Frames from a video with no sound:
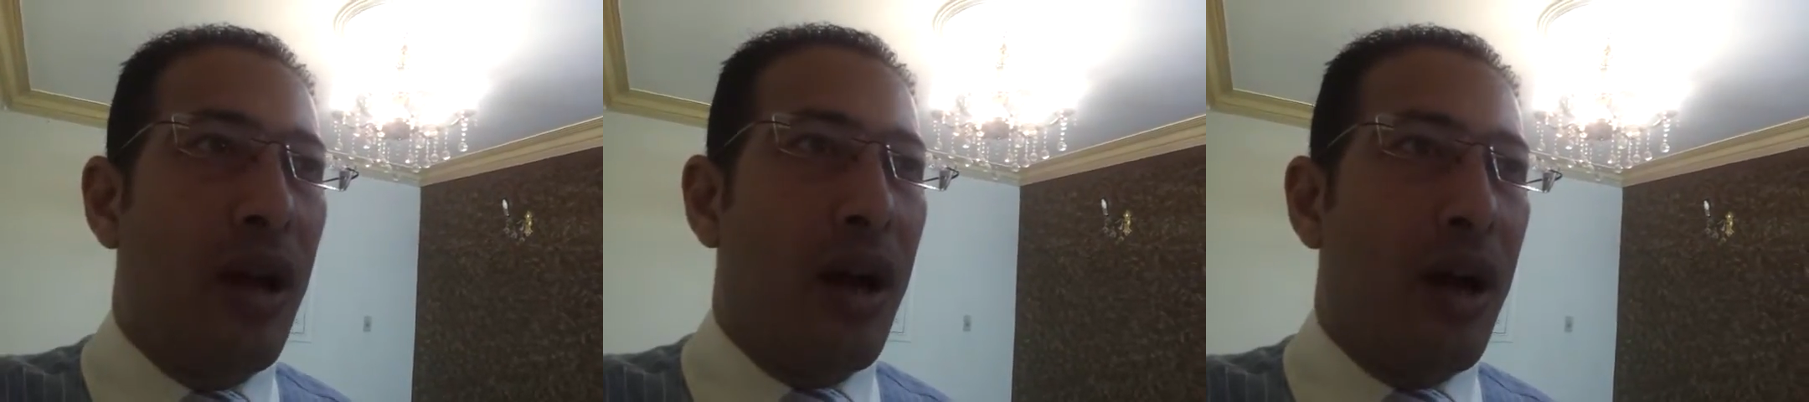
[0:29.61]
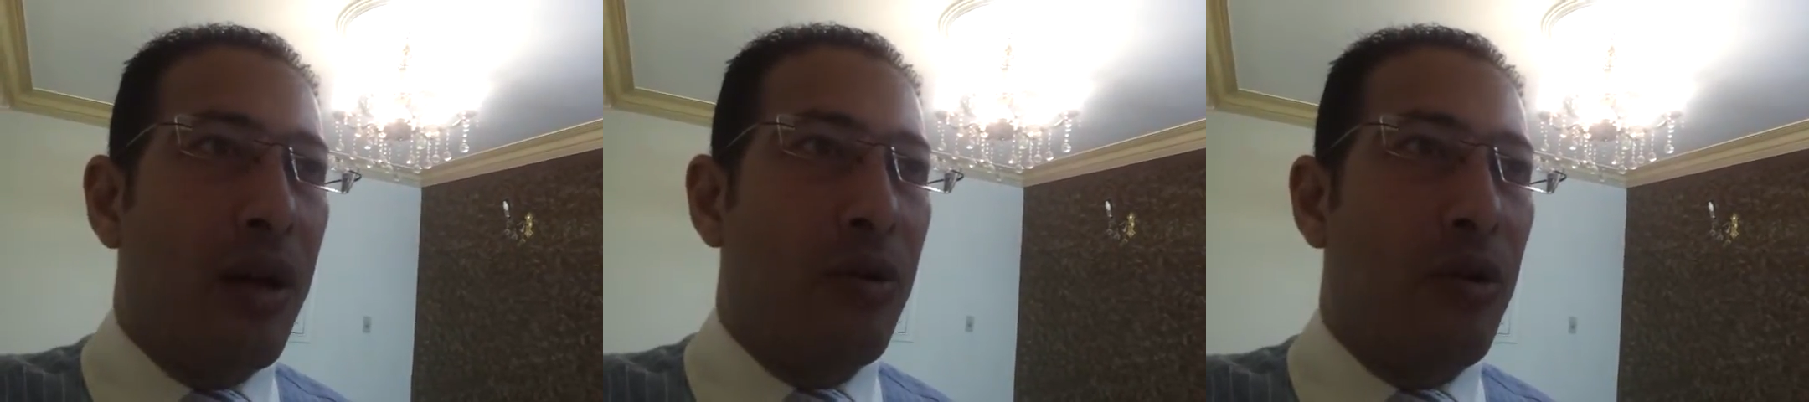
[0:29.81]

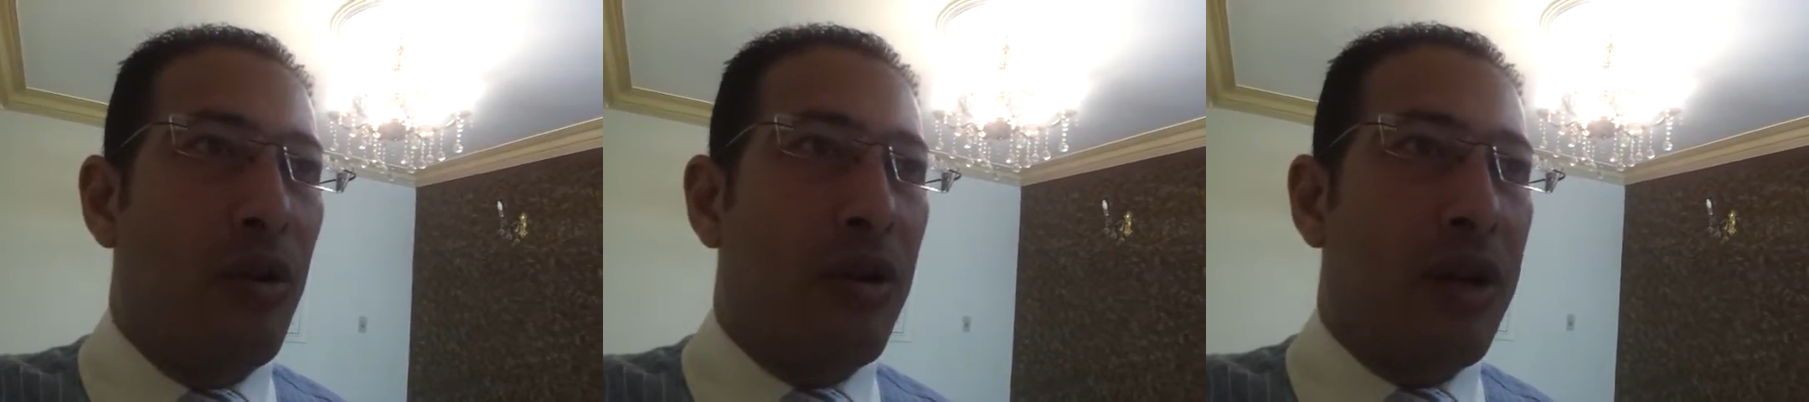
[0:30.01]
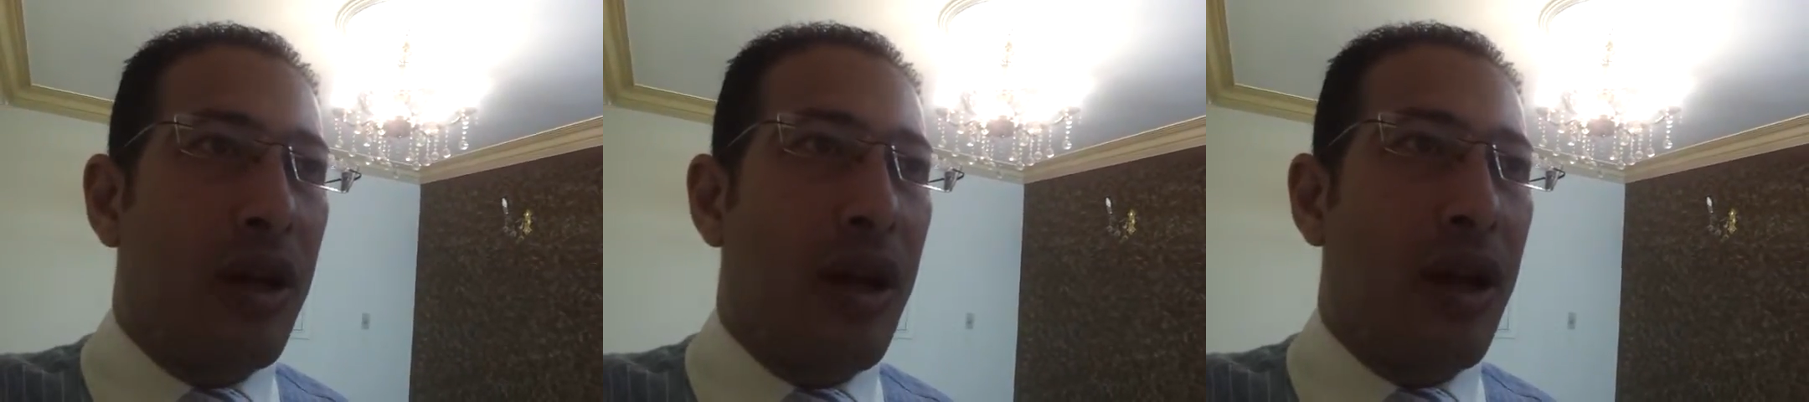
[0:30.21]
I
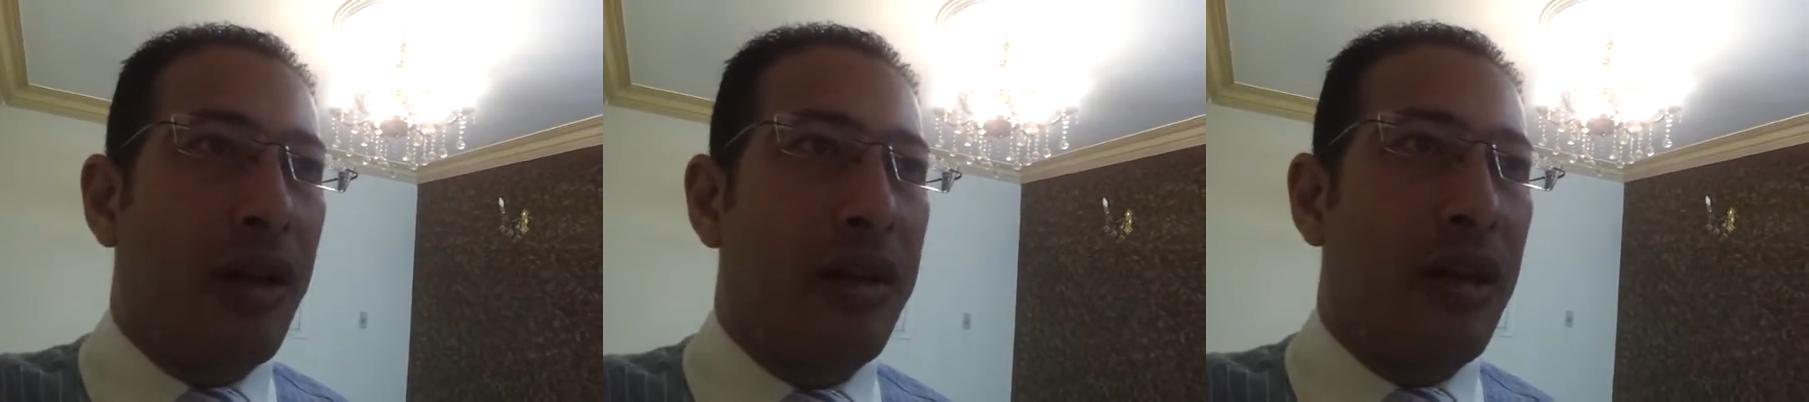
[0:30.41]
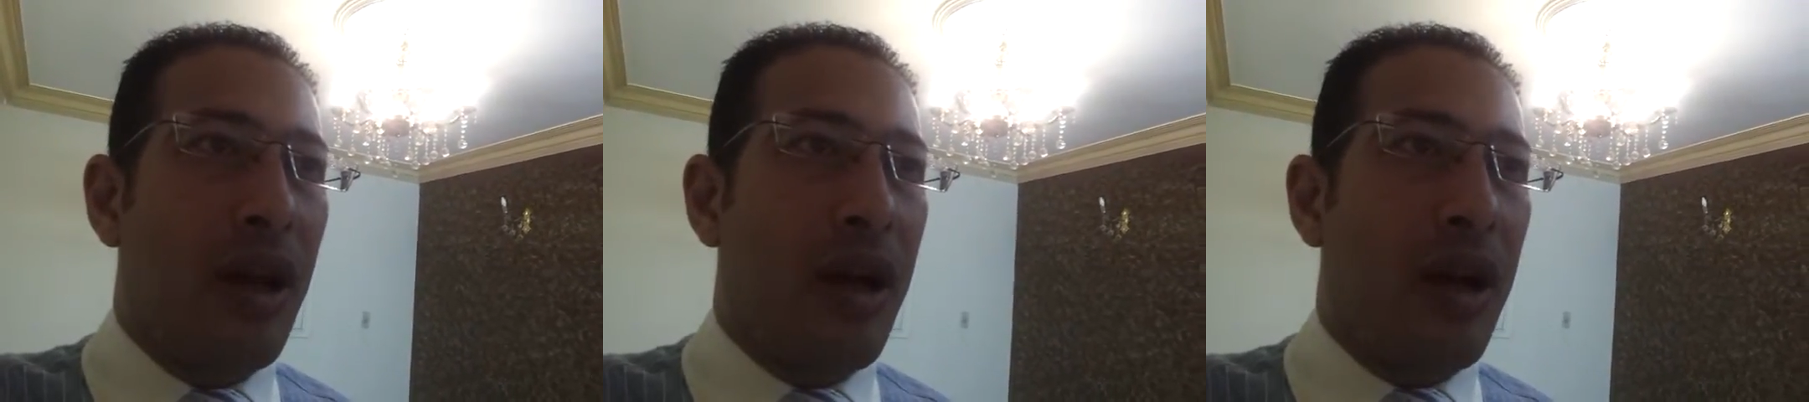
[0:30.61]
work
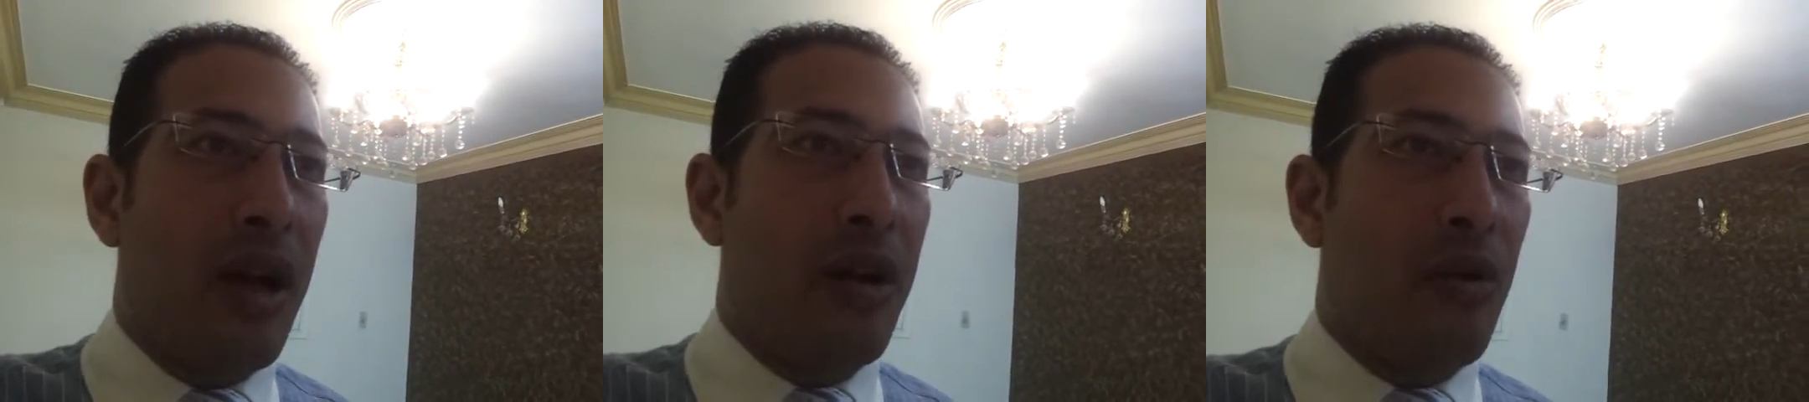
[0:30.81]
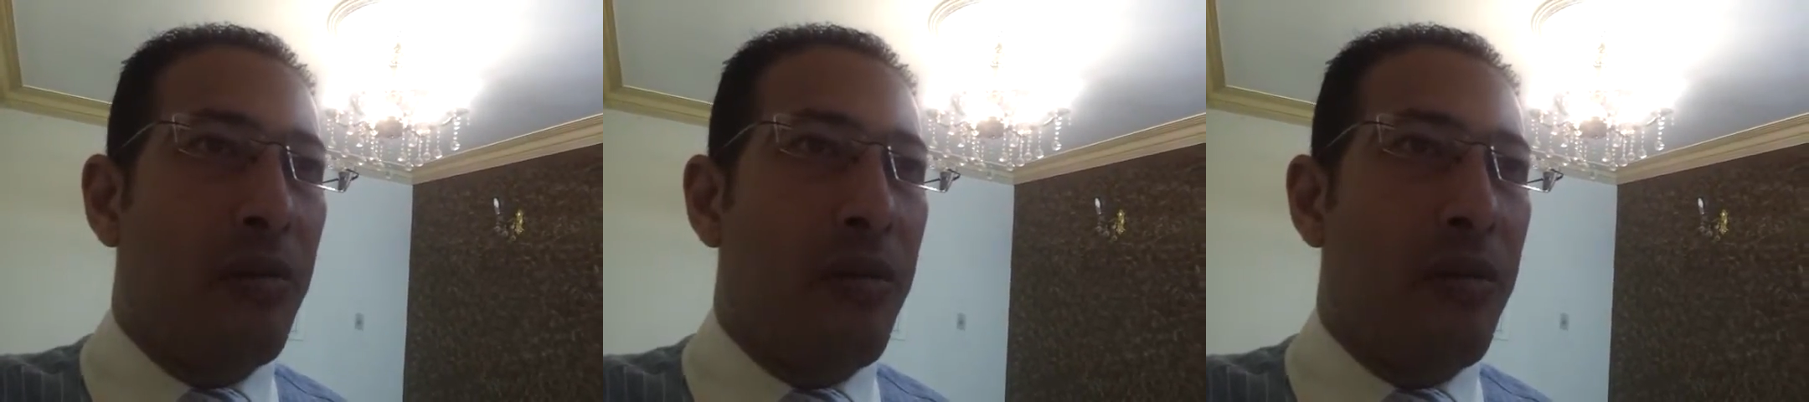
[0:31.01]
at the Cairo